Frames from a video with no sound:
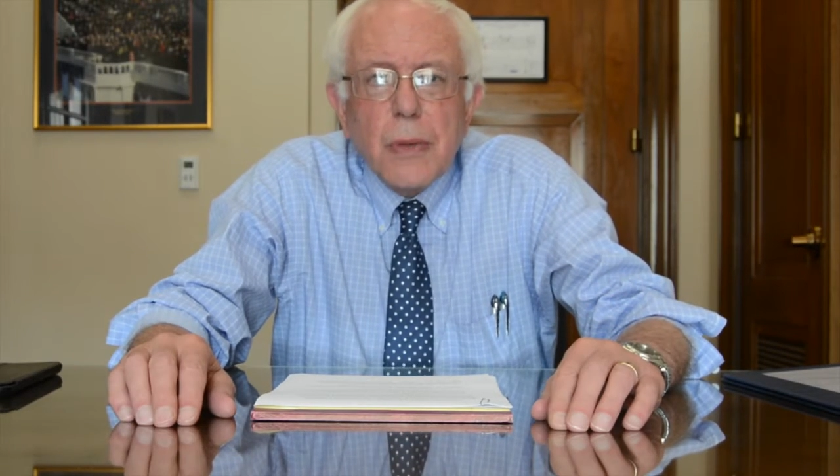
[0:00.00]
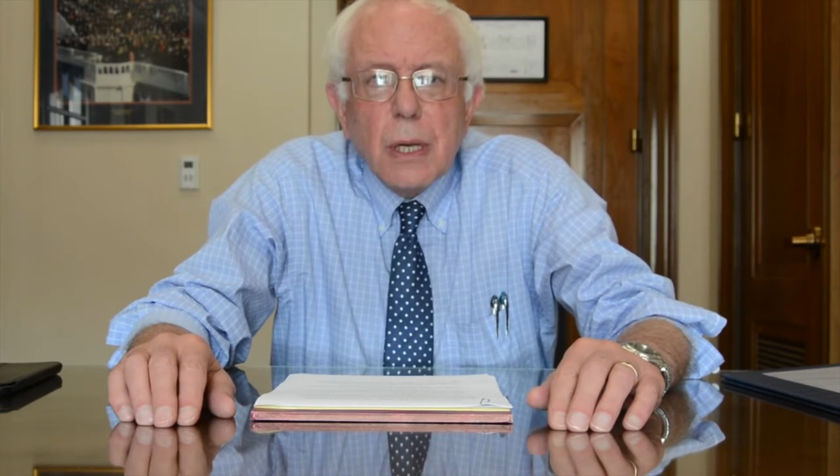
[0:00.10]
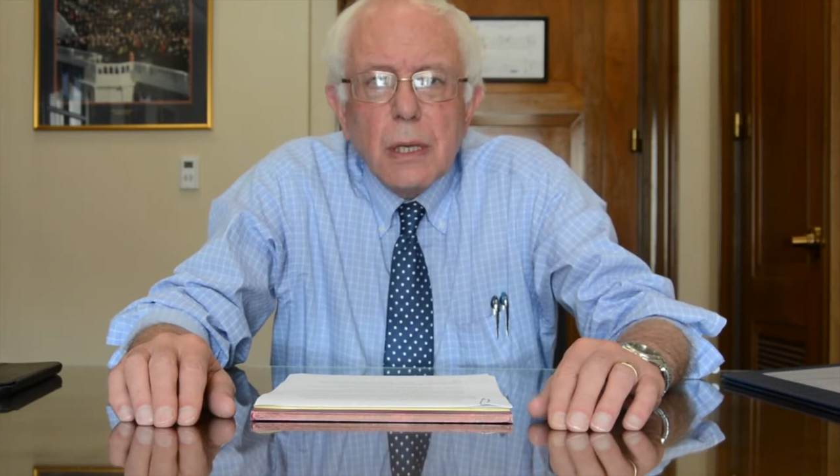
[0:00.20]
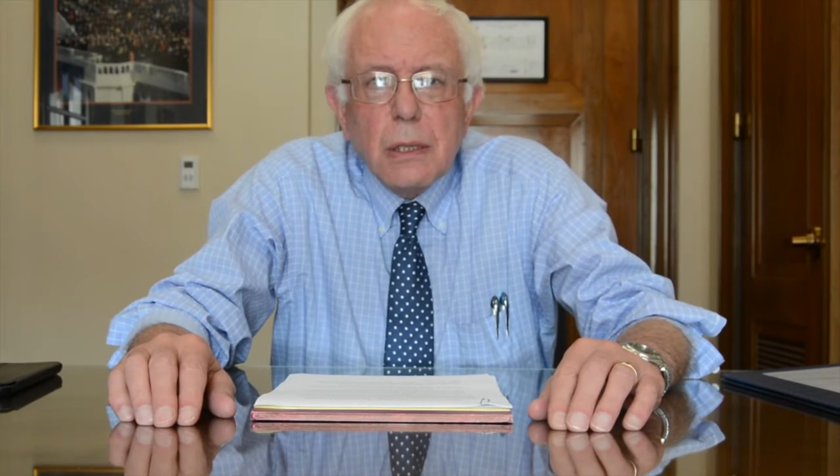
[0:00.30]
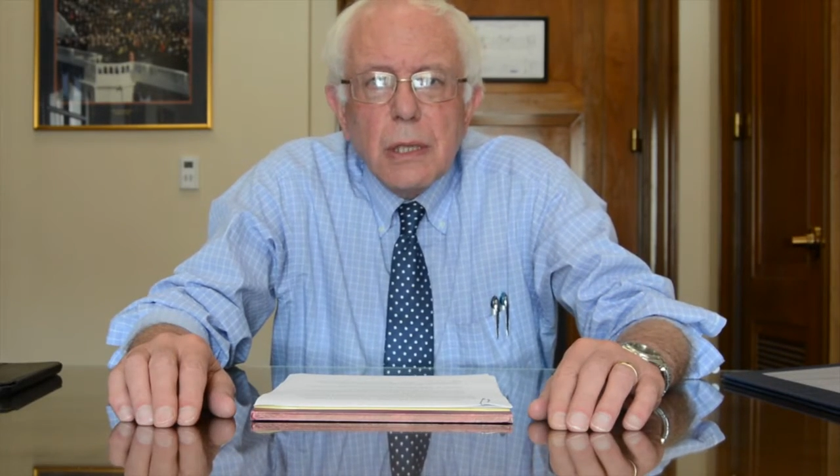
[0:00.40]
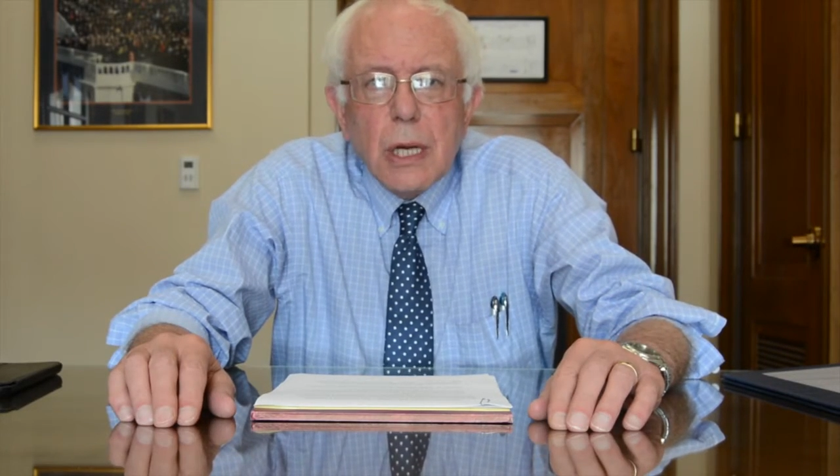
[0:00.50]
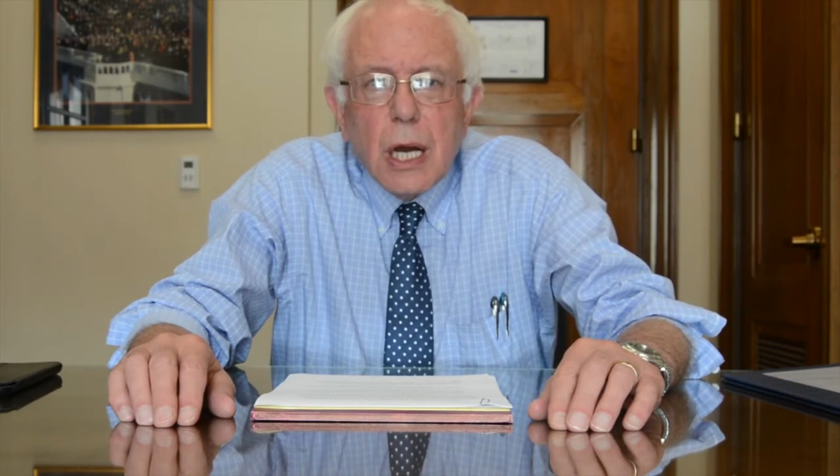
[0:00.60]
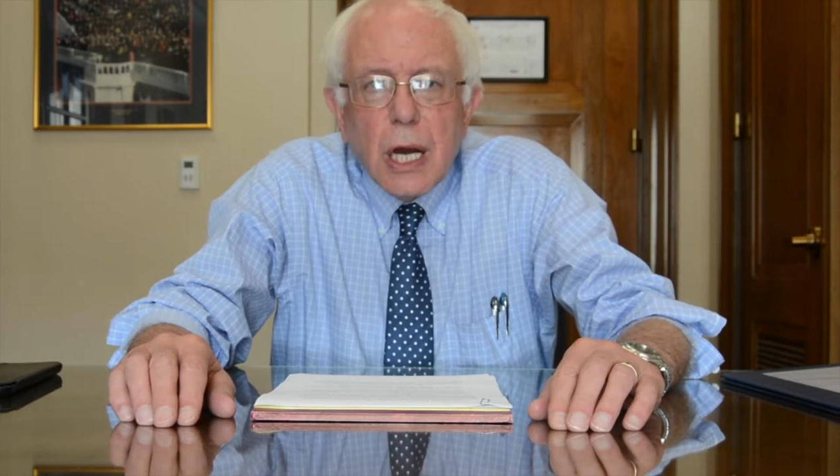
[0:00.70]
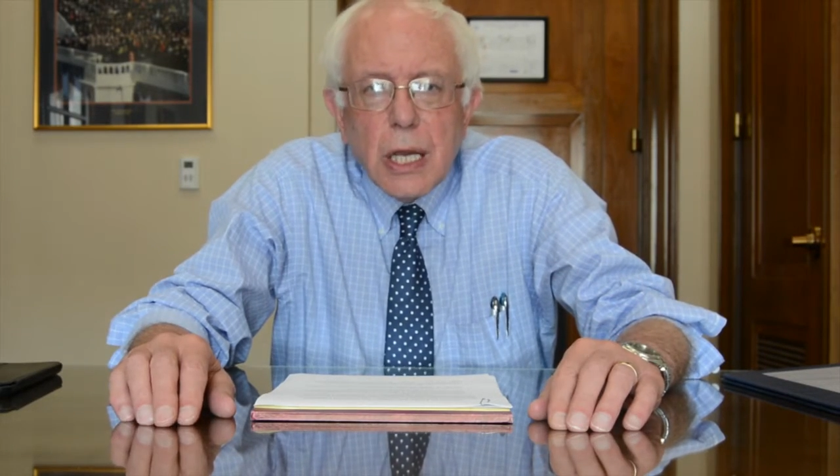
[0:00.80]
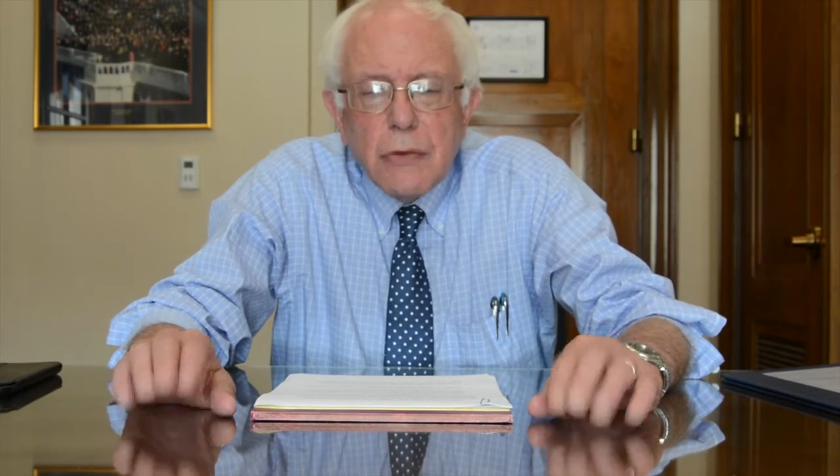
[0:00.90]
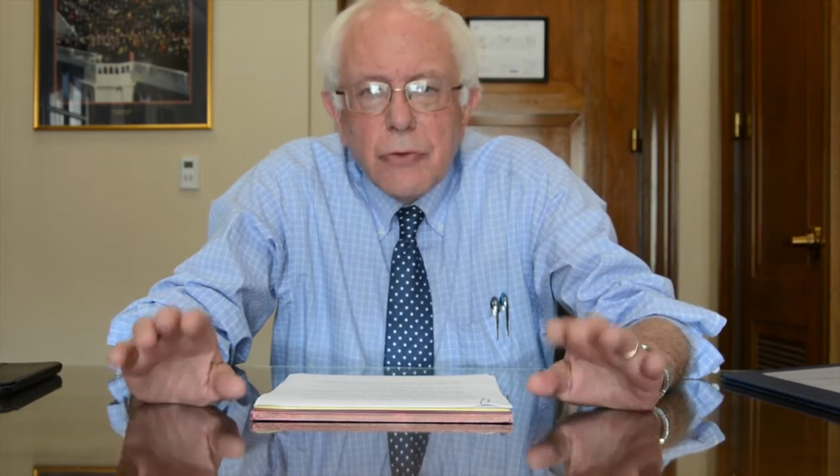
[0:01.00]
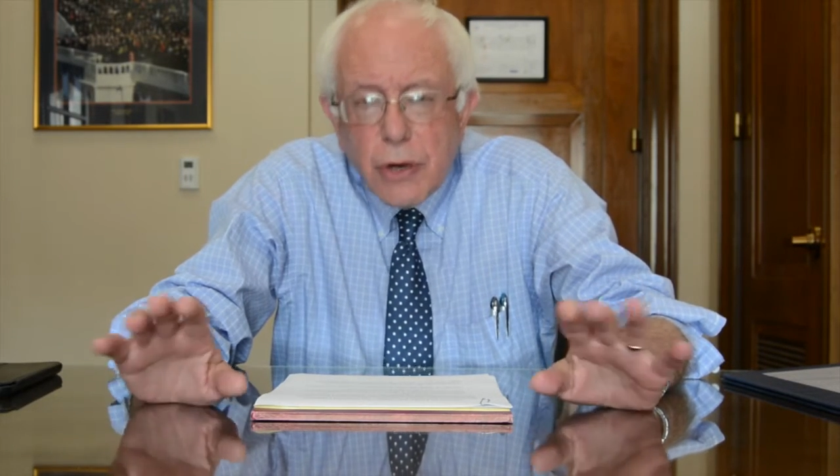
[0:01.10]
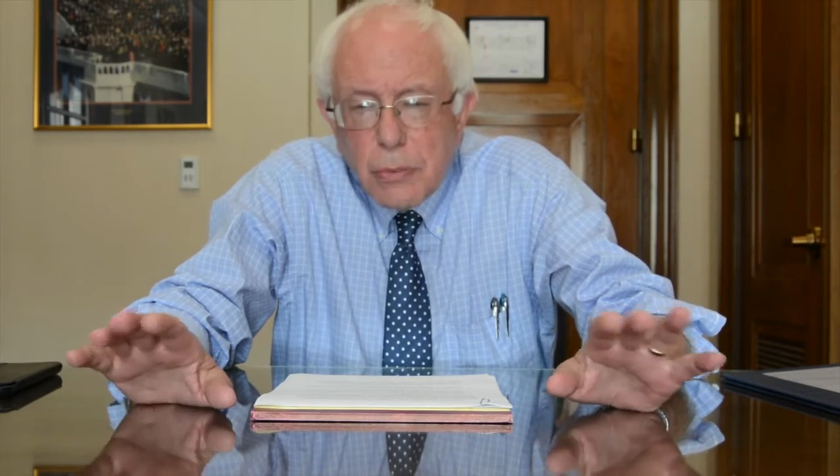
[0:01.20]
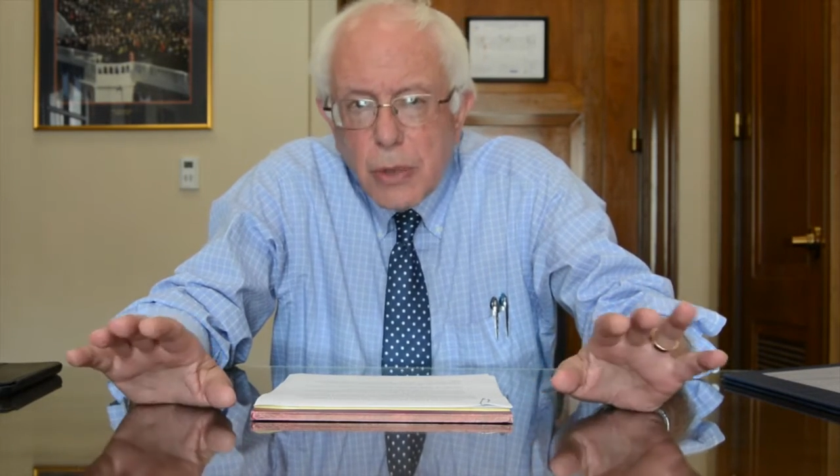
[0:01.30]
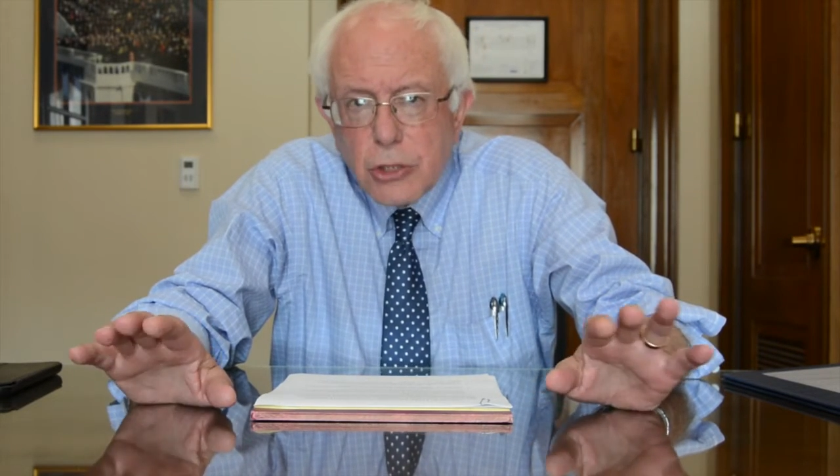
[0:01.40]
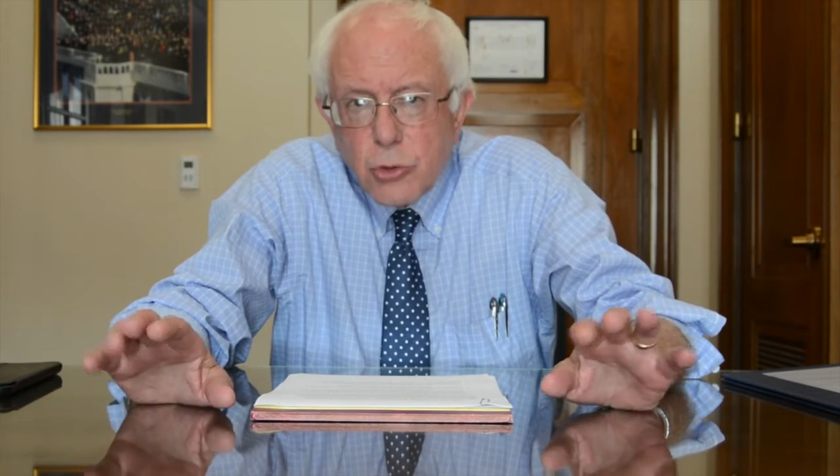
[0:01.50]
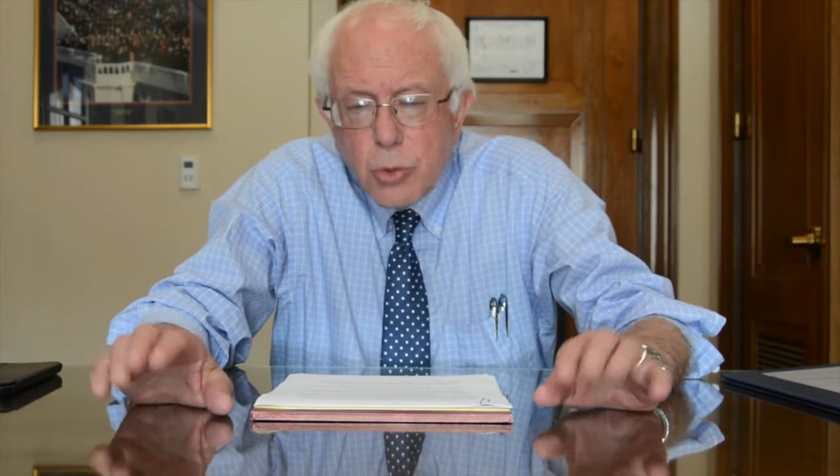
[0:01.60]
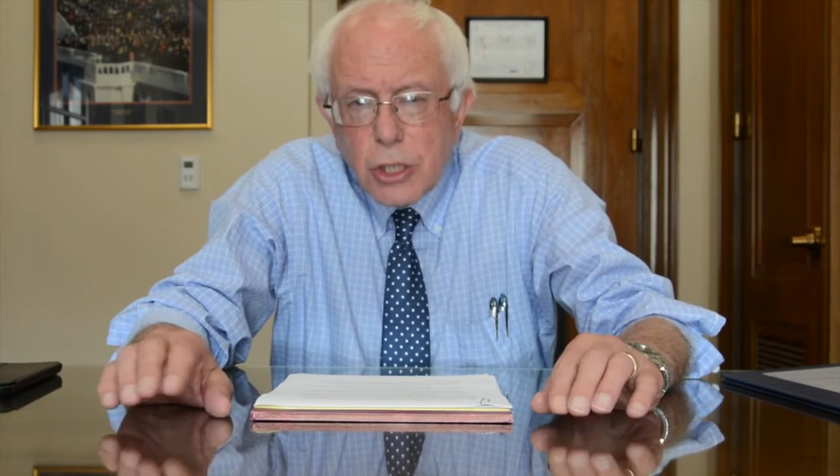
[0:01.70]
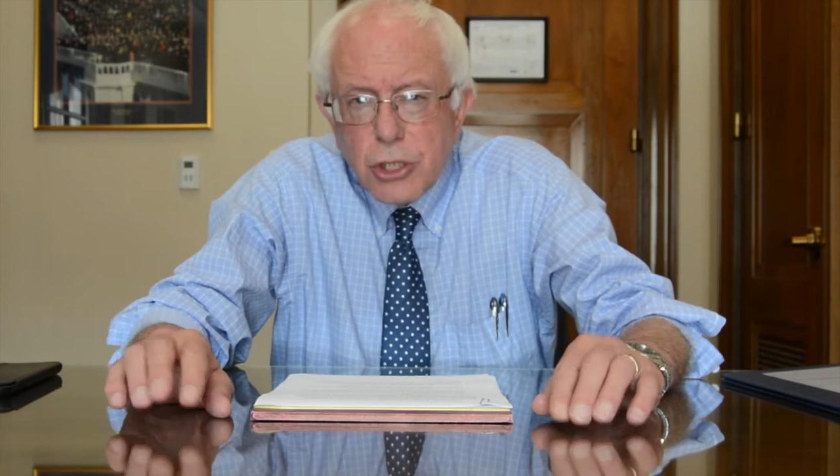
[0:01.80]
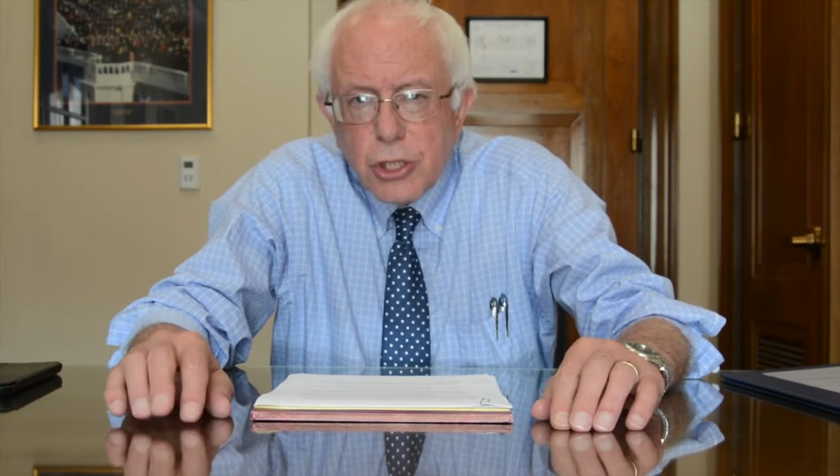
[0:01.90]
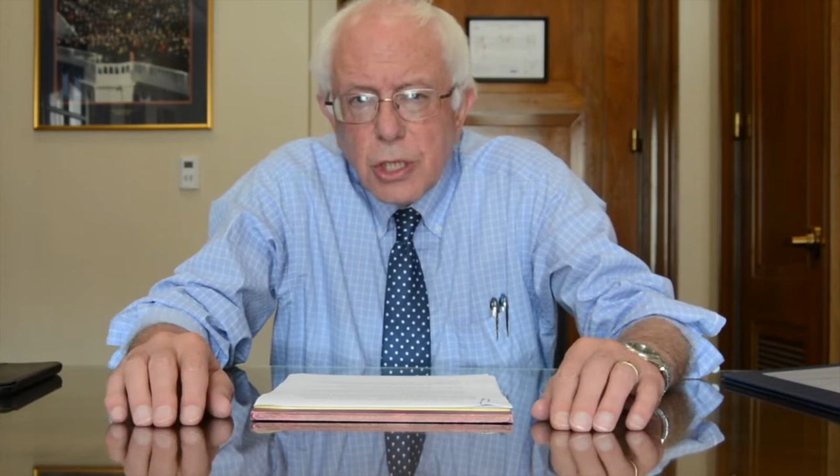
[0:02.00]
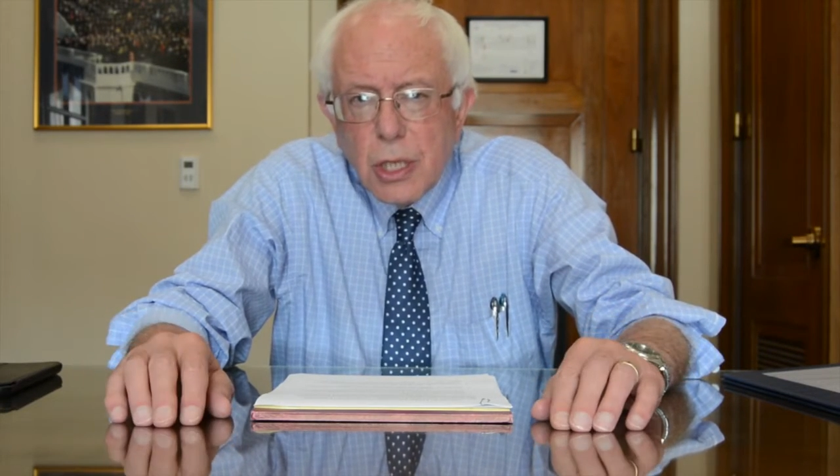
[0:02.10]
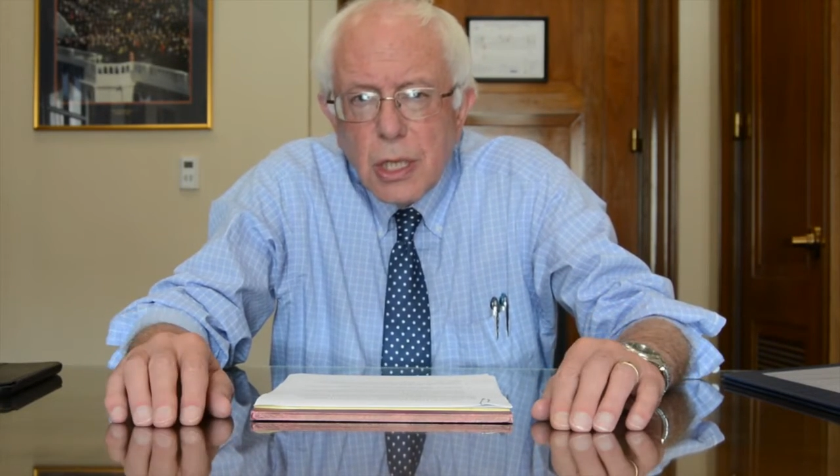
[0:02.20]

that I very much wish